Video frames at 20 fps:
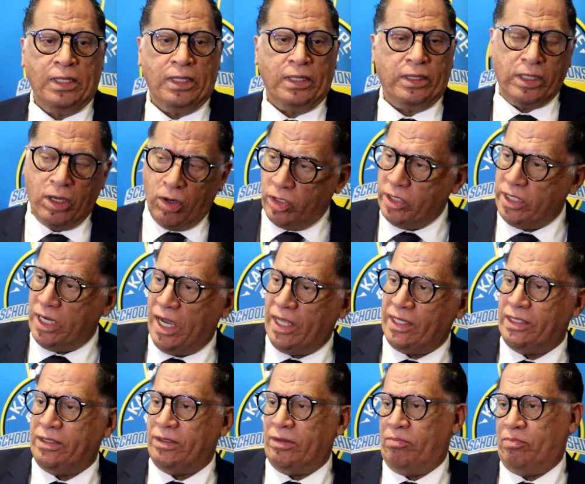The only
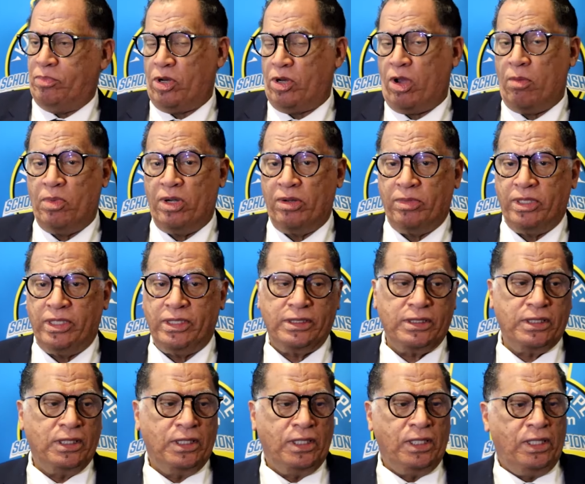other problem
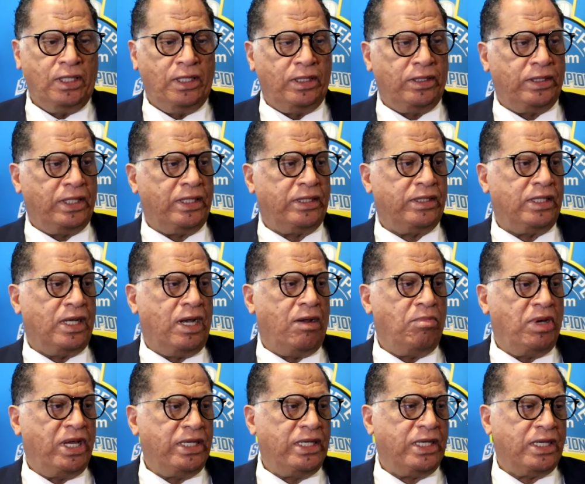is that there are
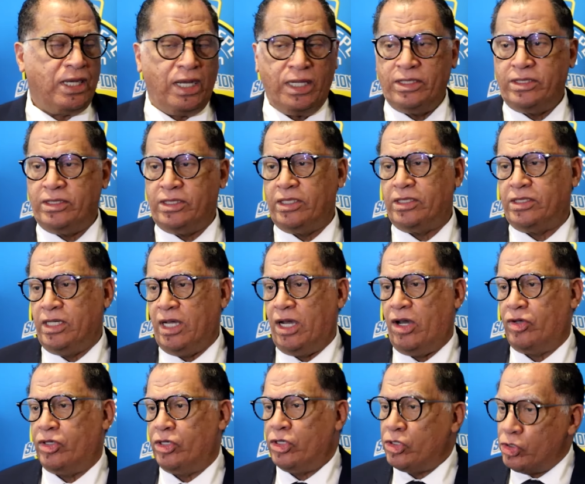many countries
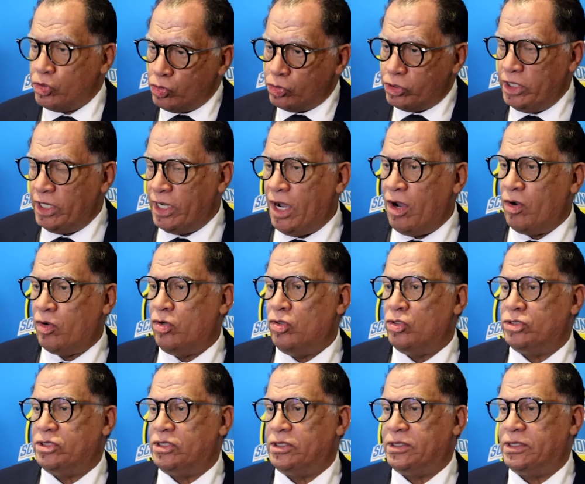now recruiting our
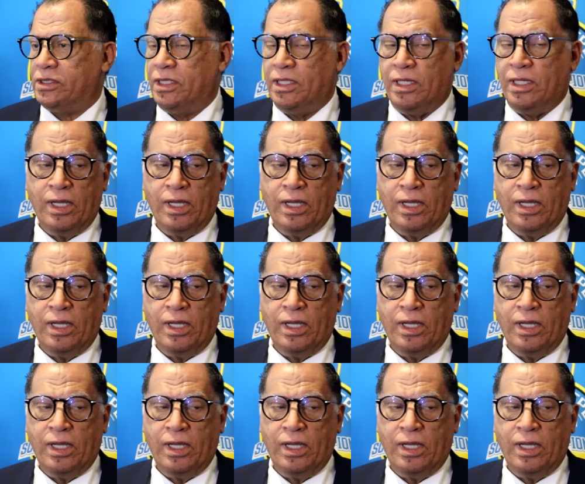coaches,